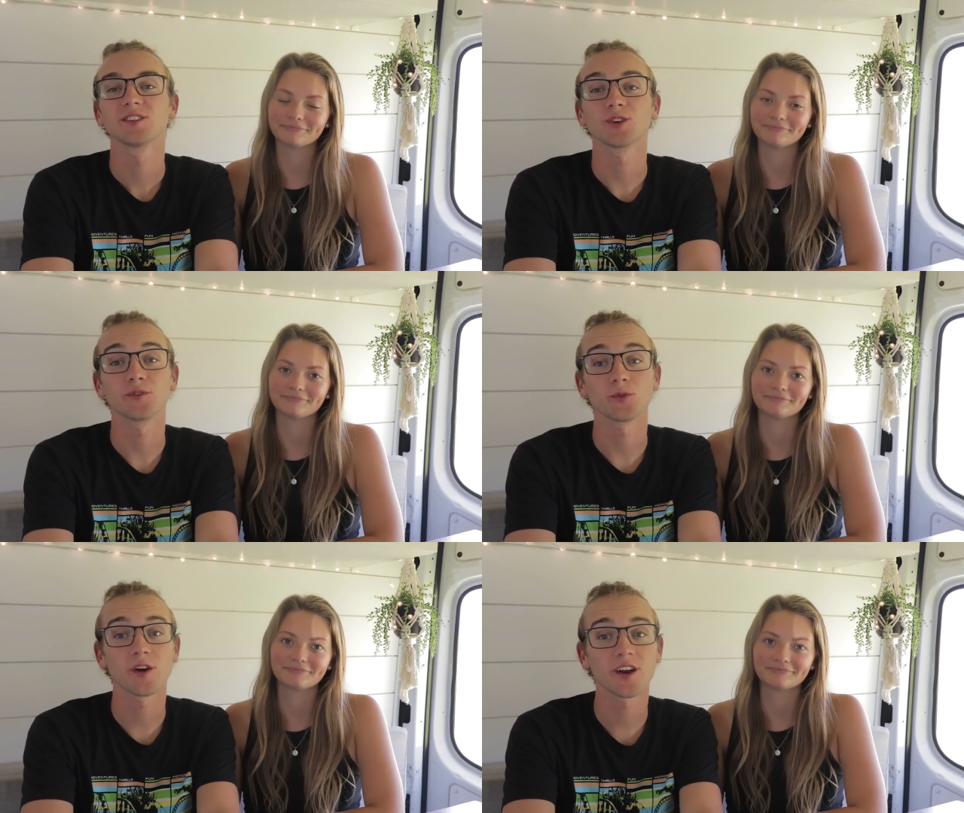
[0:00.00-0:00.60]
Speaker 1: So if
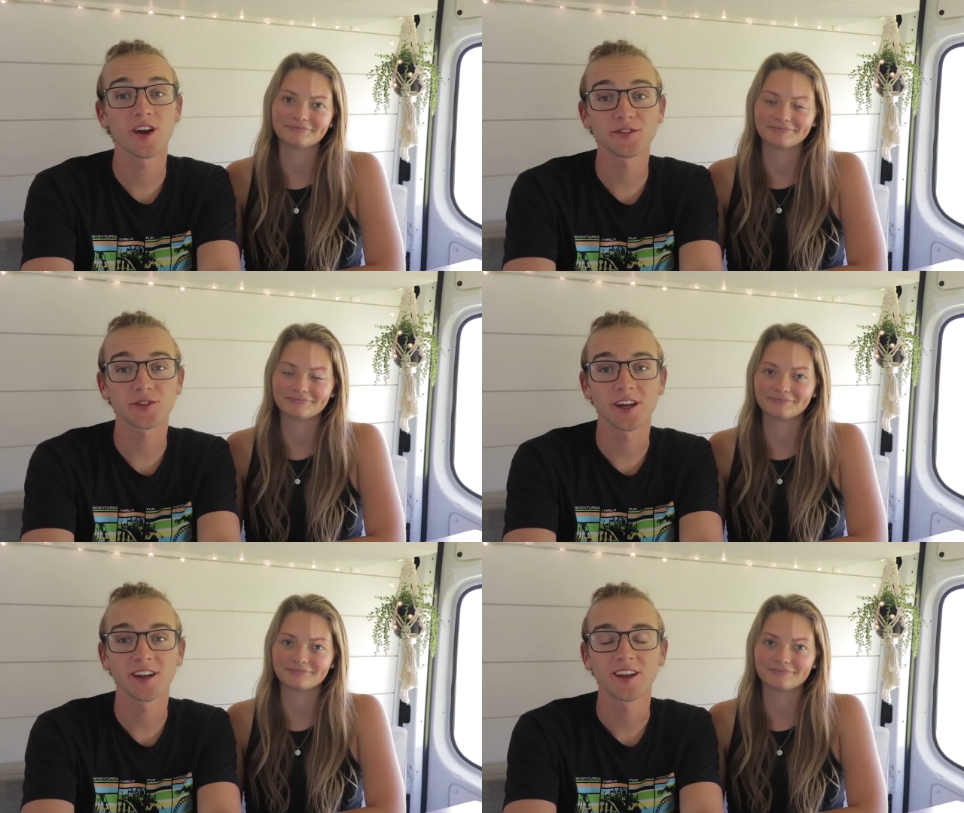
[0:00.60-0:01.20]
you're running
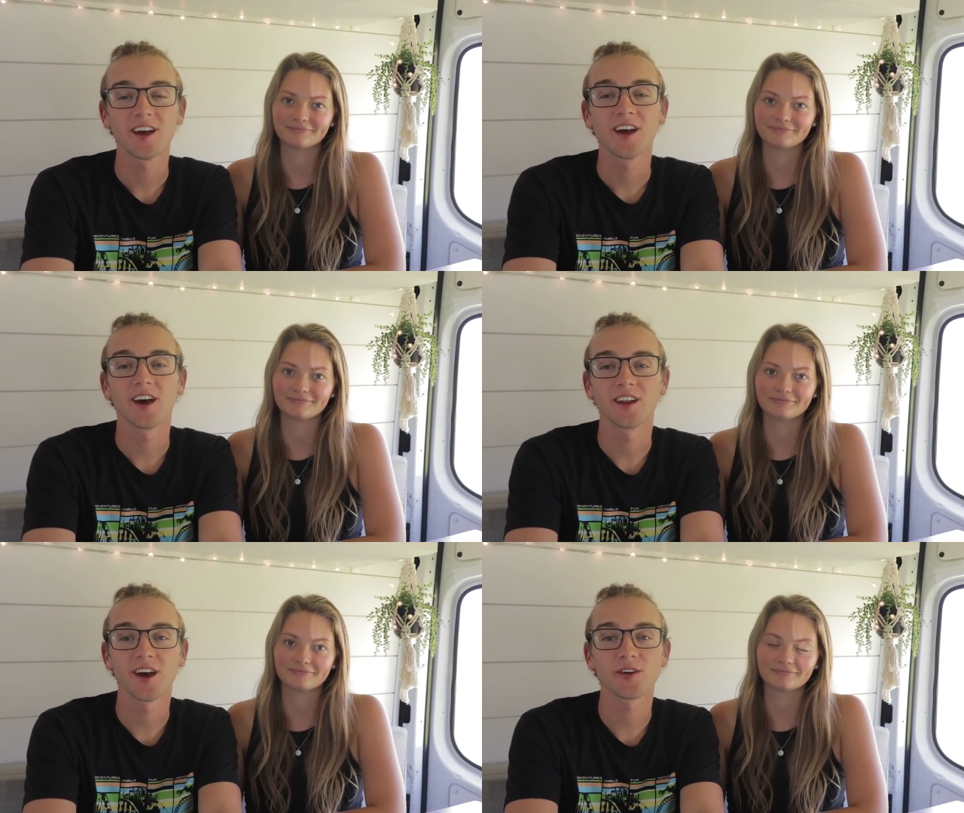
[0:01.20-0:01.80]
off-grid,
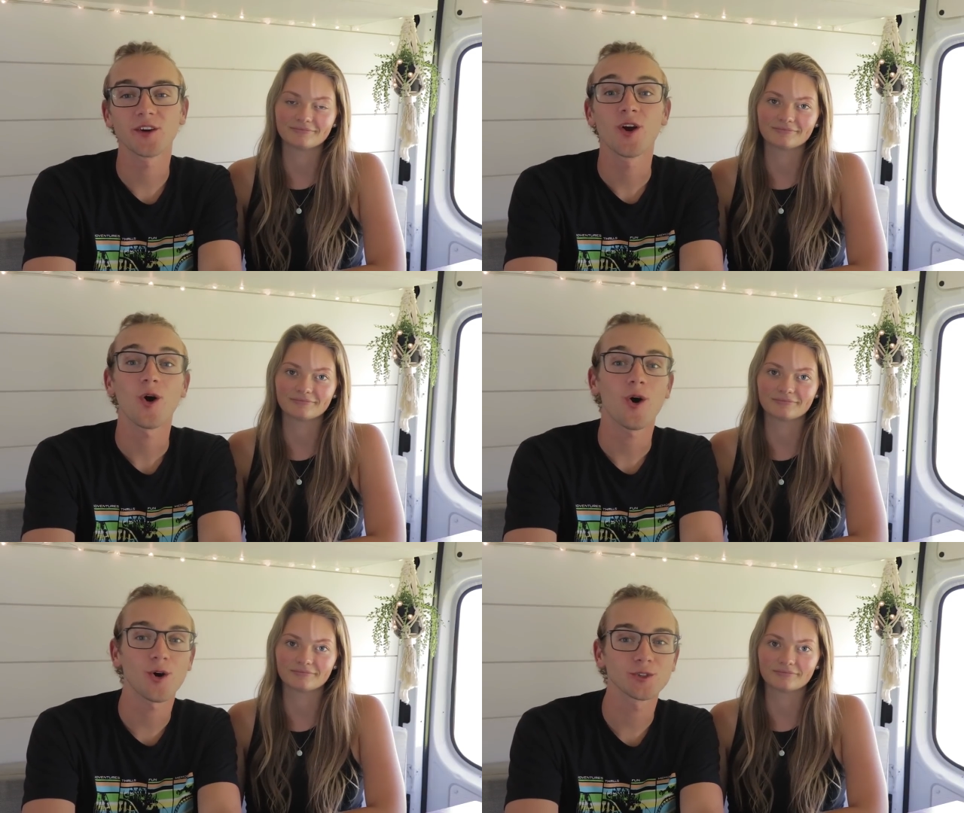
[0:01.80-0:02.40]
Another
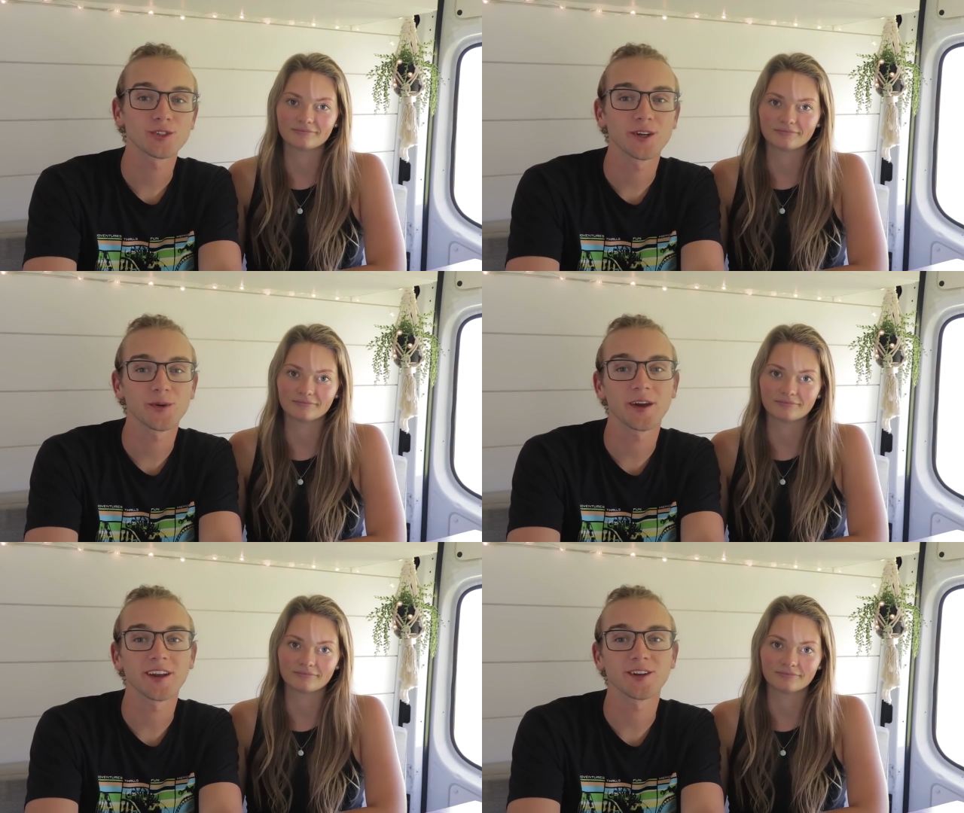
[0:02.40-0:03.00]
alternate
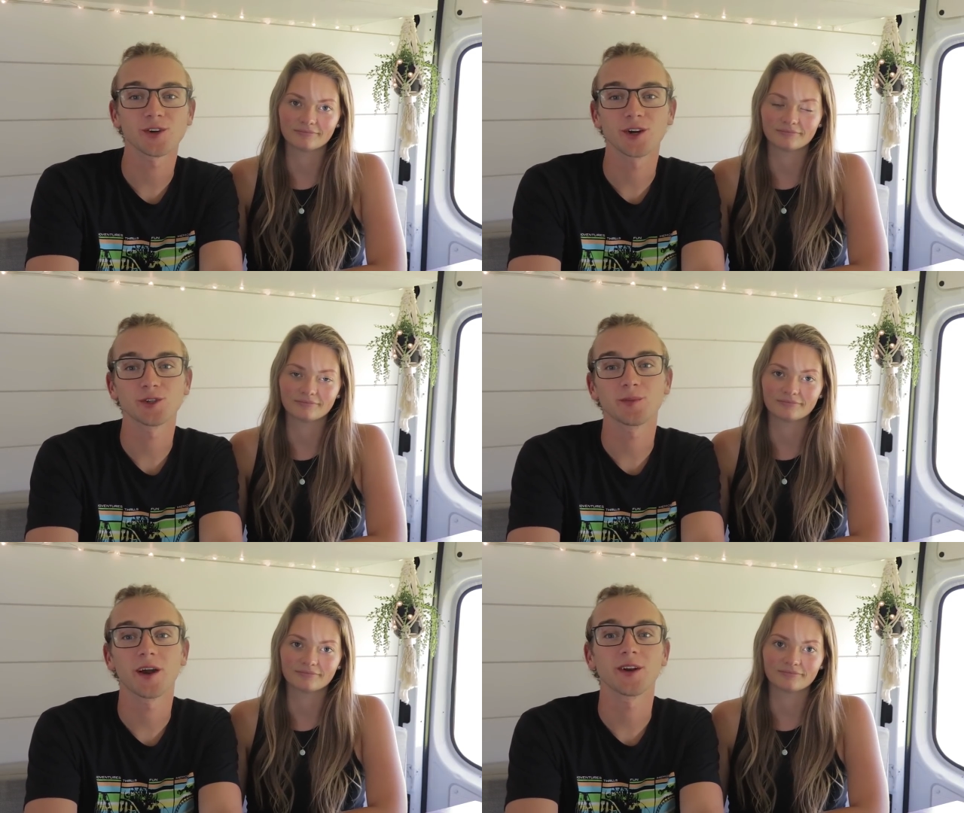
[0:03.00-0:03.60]
way to charge
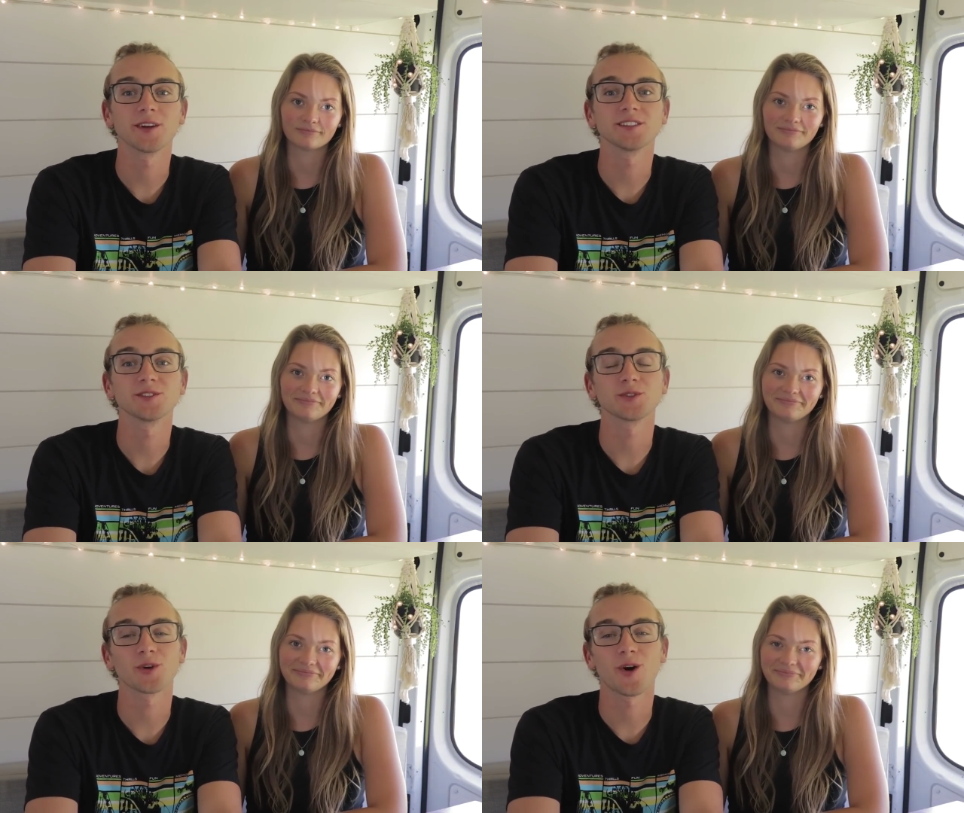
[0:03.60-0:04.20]
your batteries
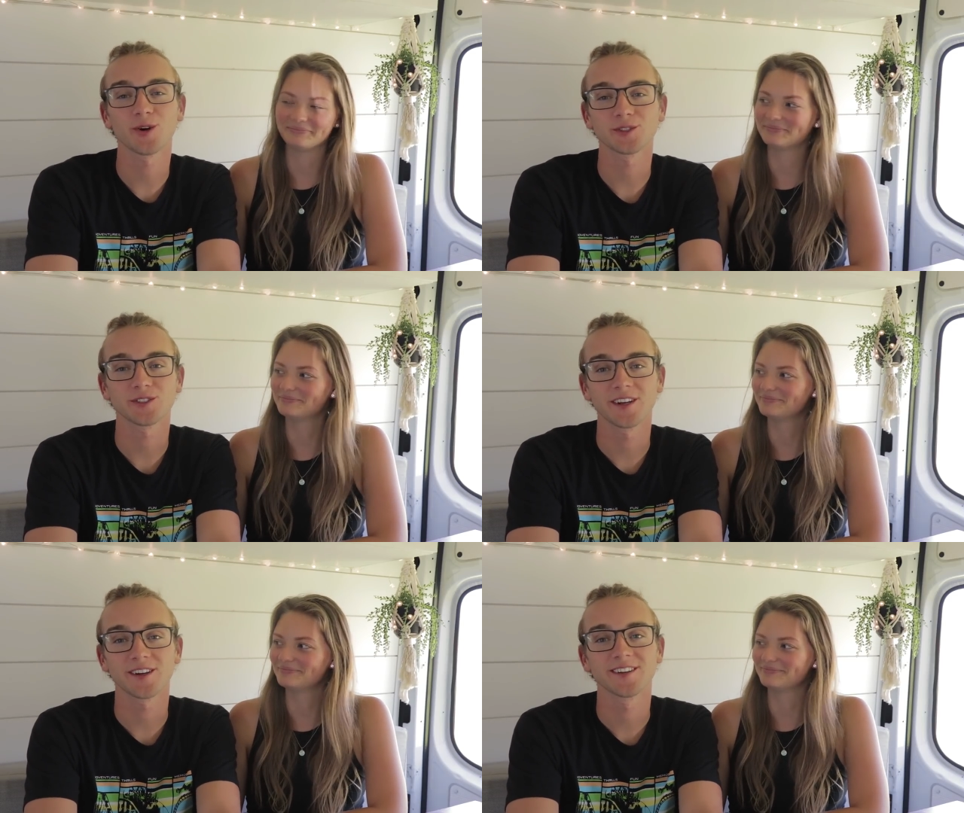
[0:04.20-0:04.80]
is your
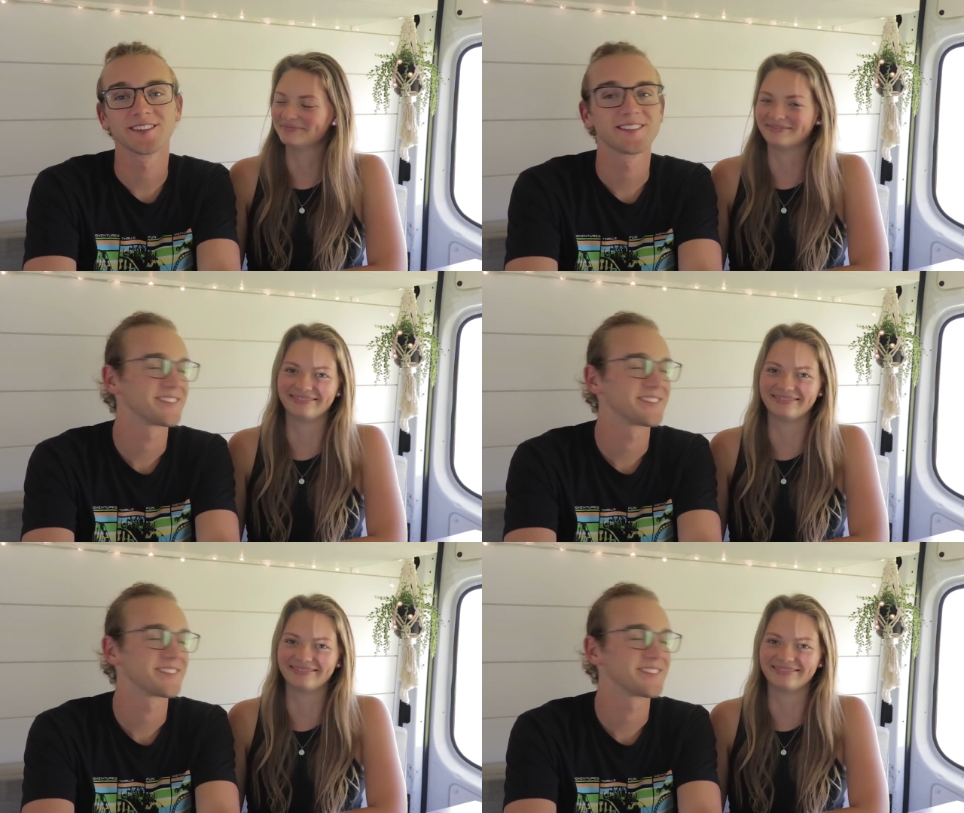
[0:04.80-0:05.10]
alternator.